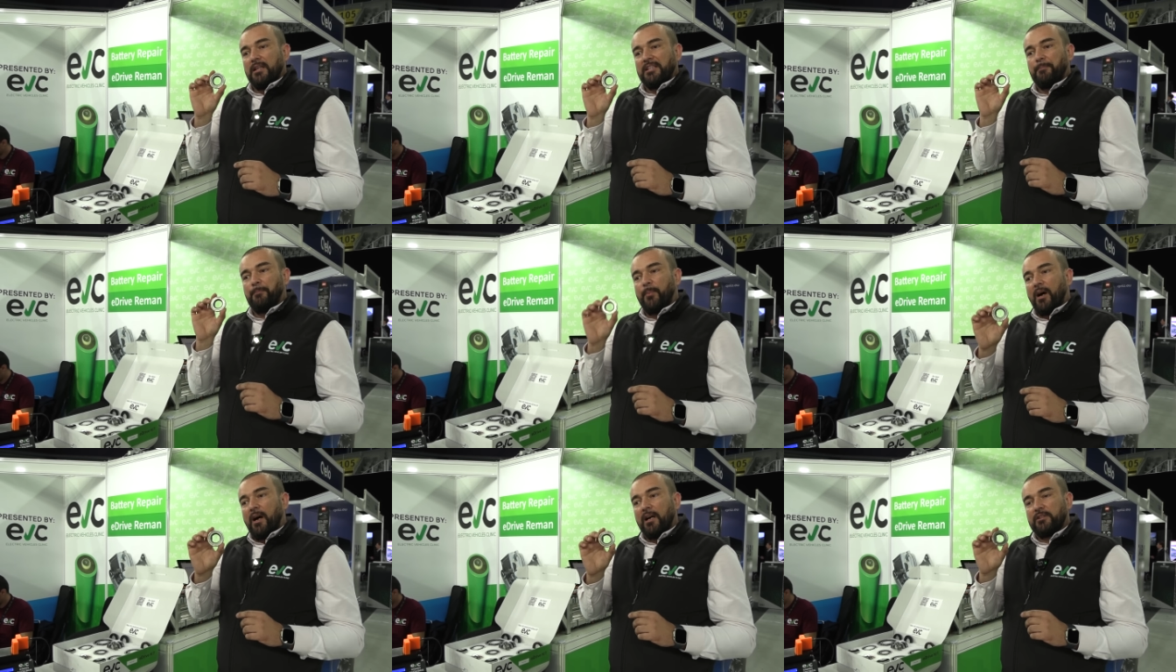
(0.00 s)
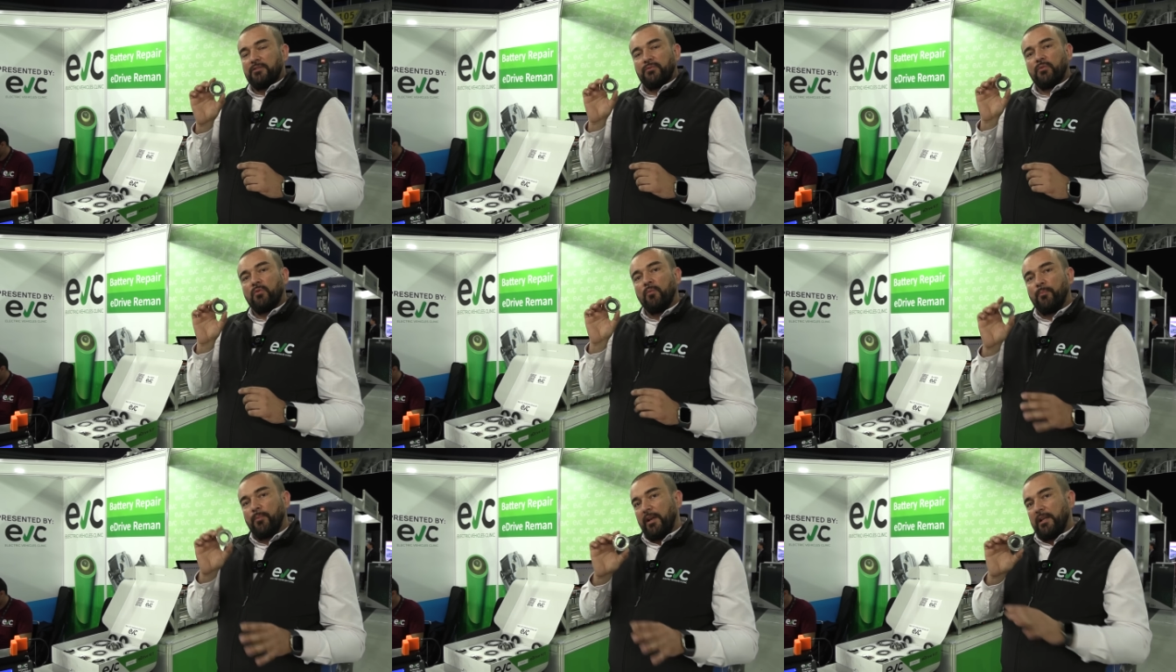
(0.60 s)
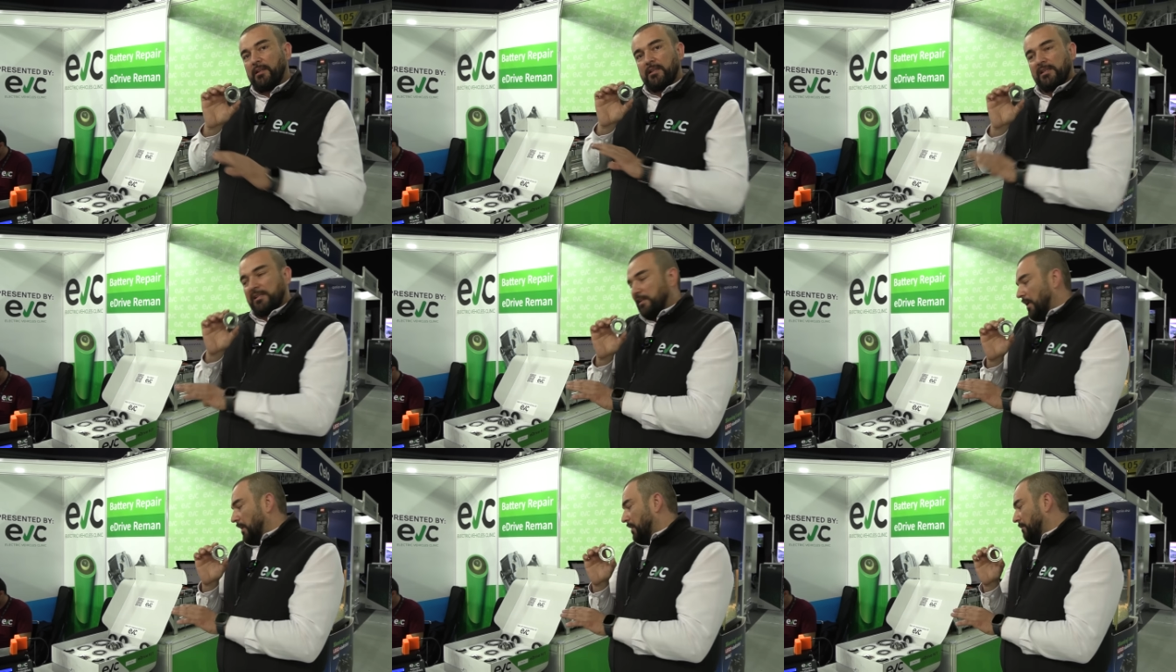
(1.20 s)
the part of complete
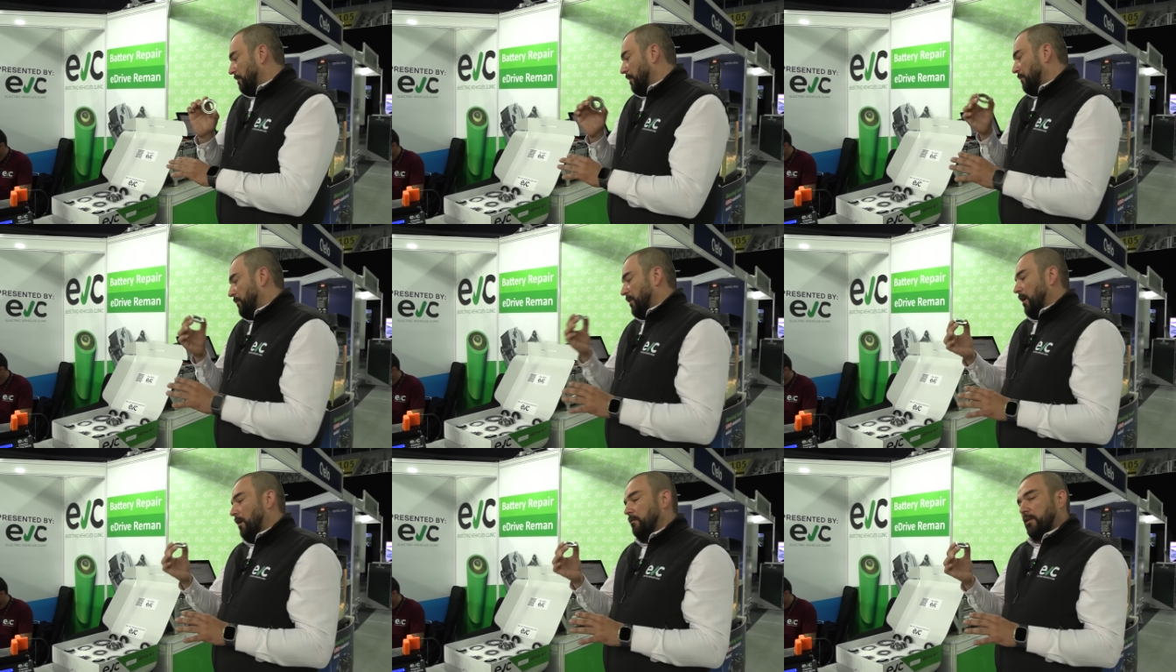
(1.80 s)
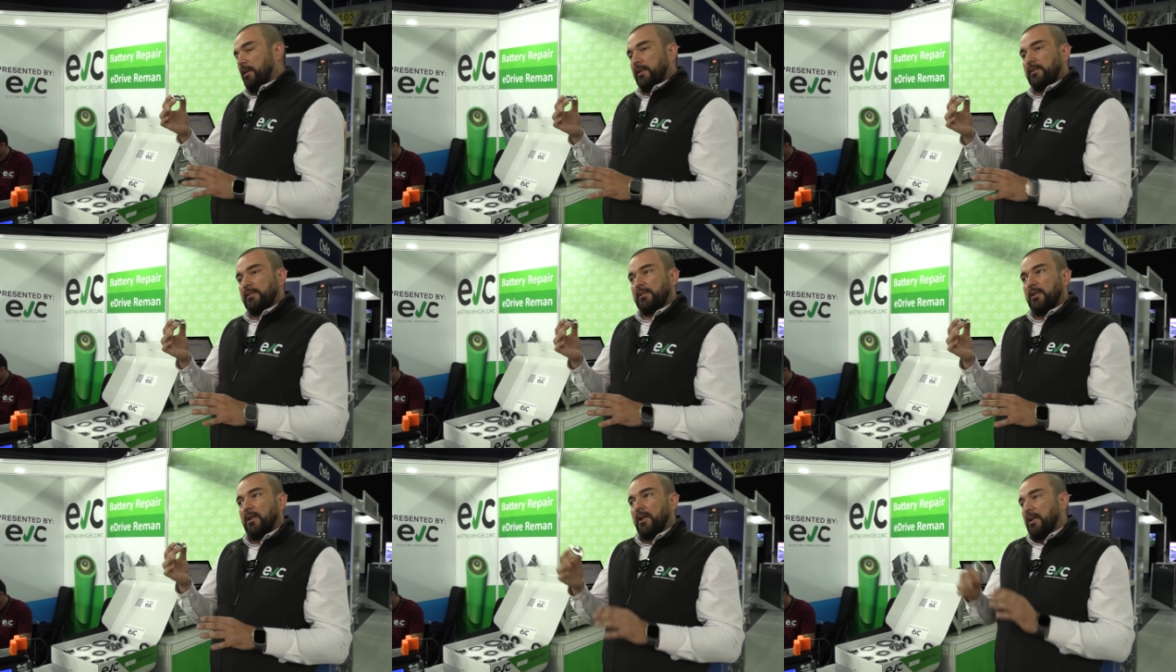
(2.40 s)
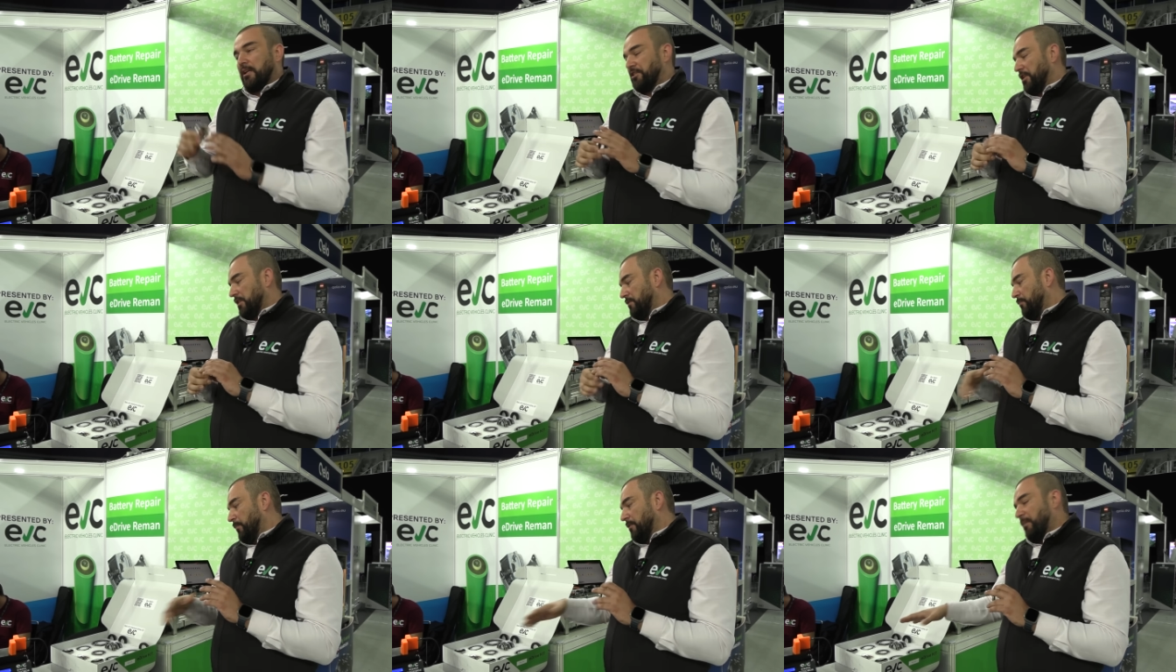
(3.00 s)
set without this
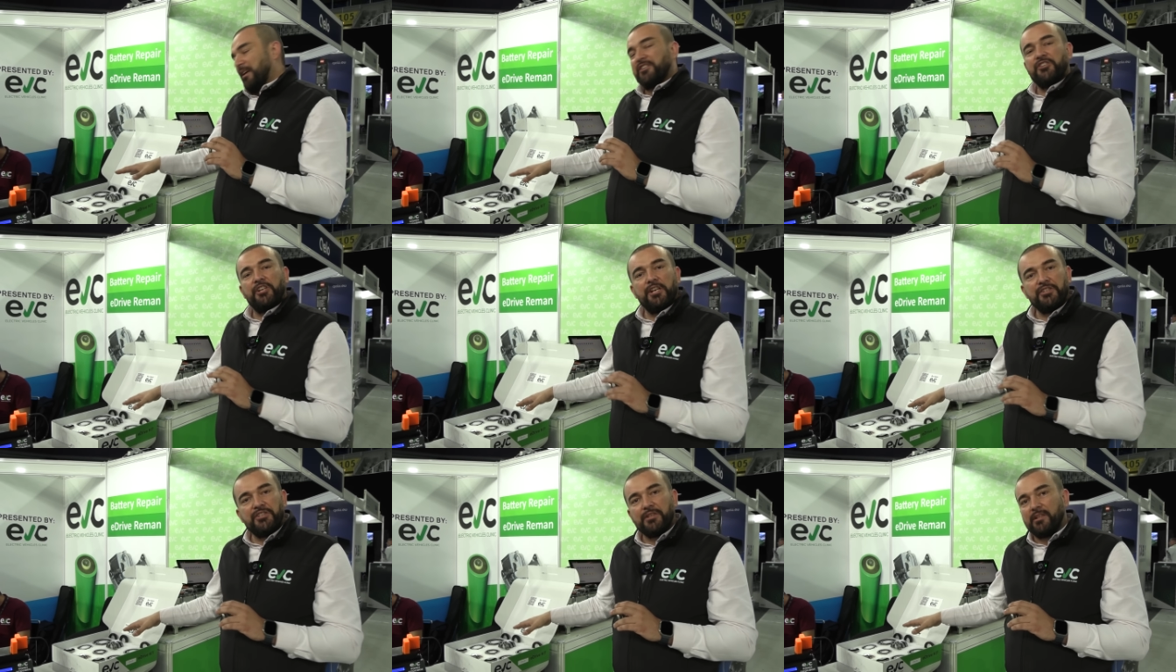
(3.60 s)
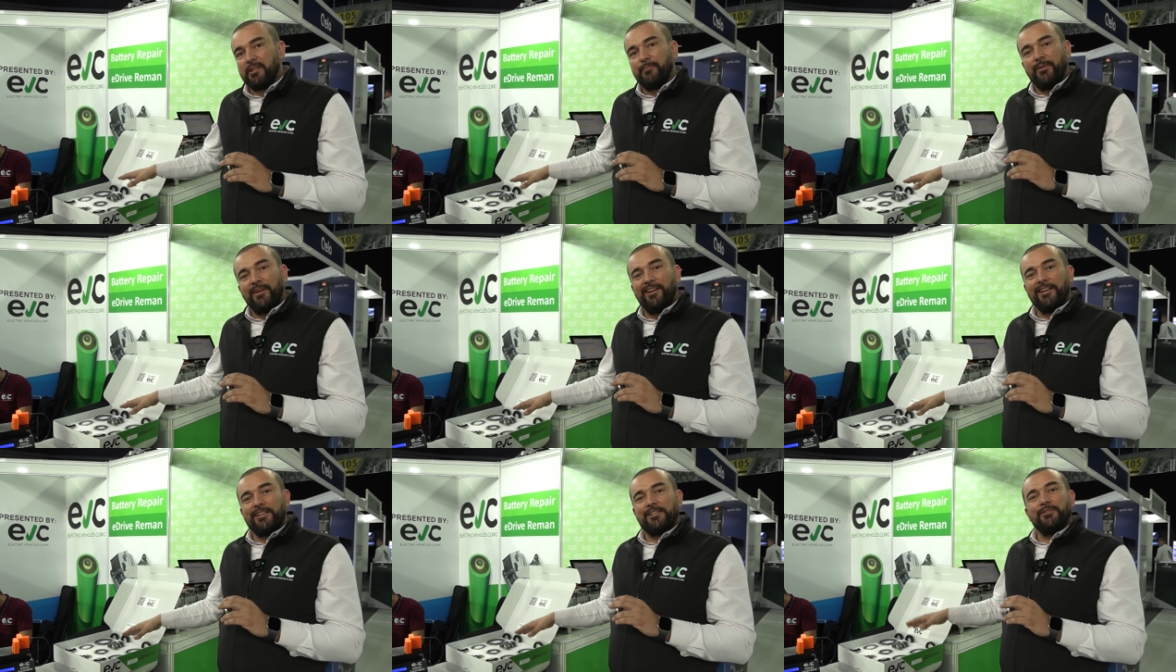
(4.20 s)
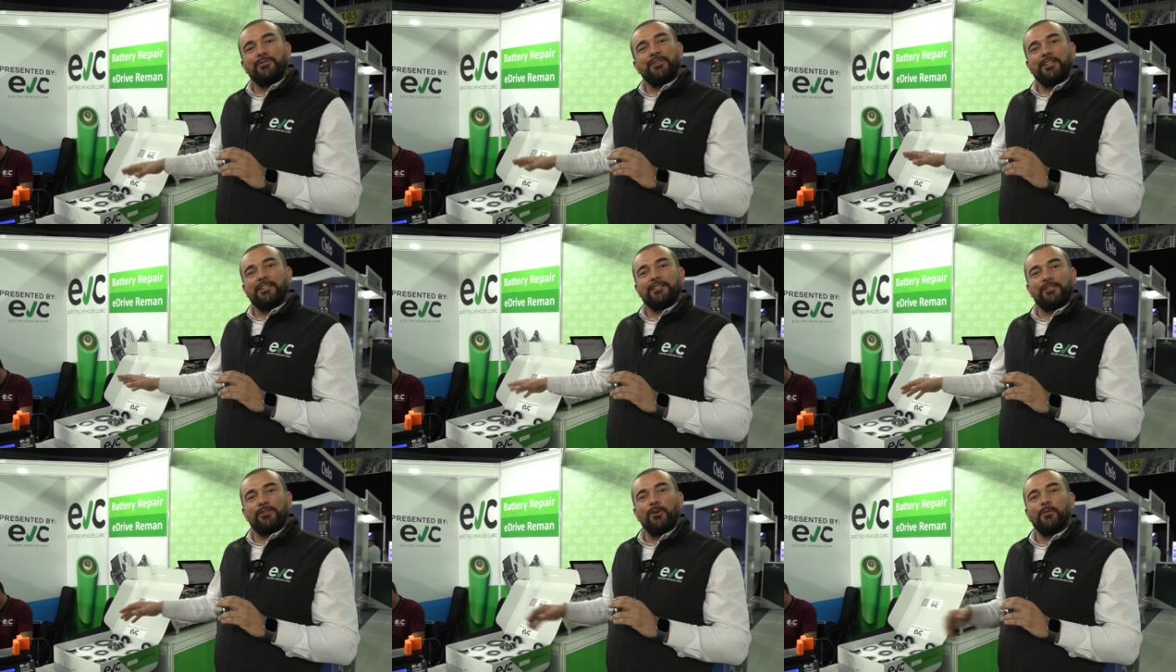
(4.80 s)
just by changing the bearings you
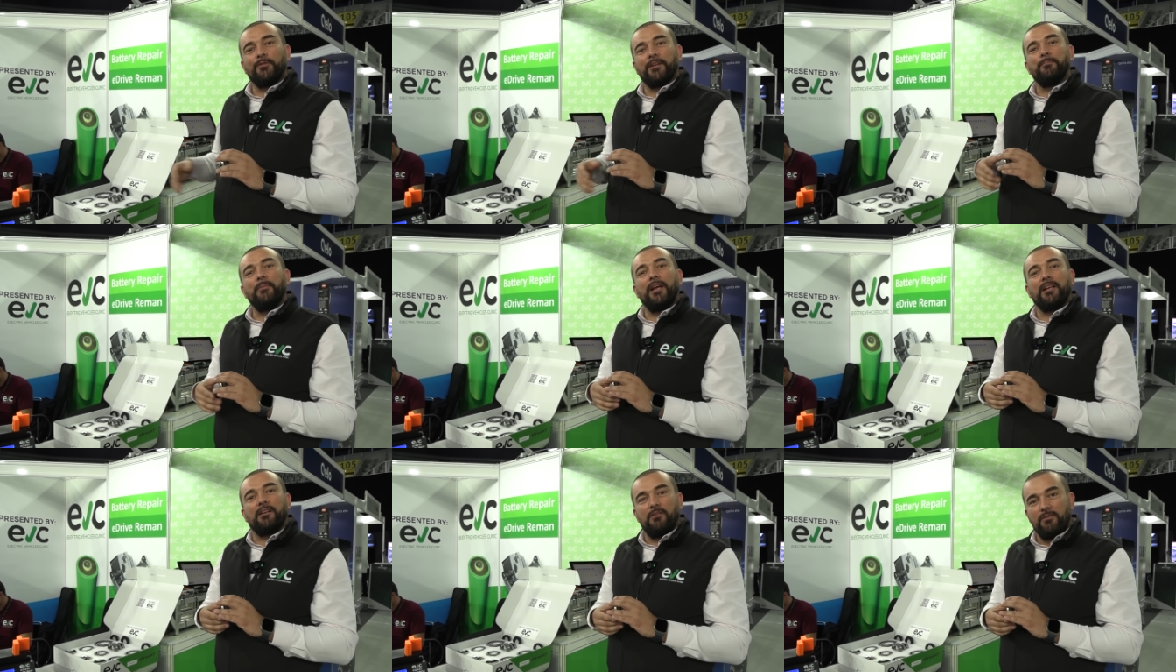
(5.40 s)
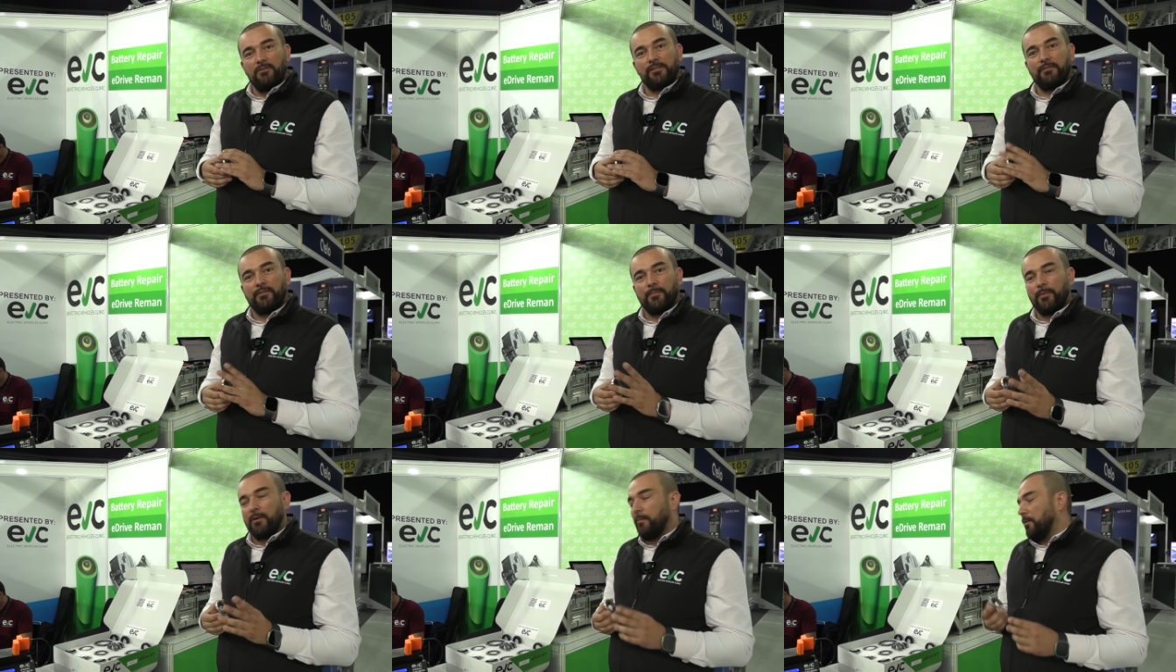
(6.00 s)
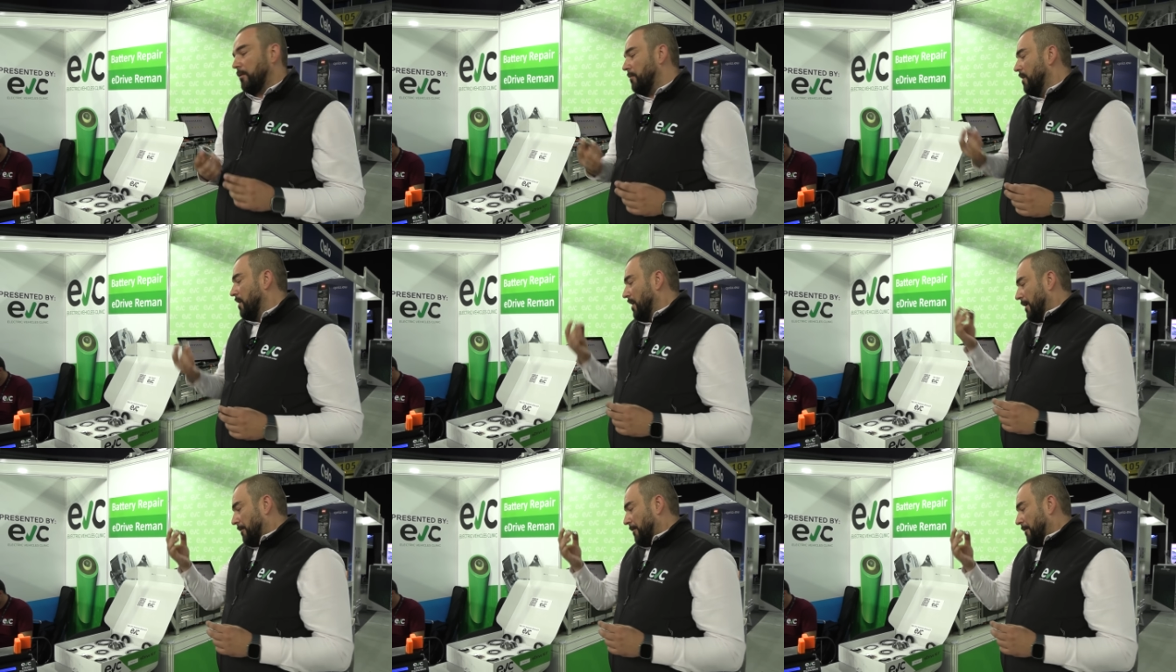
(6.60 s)
didn't solve the main cause of the problem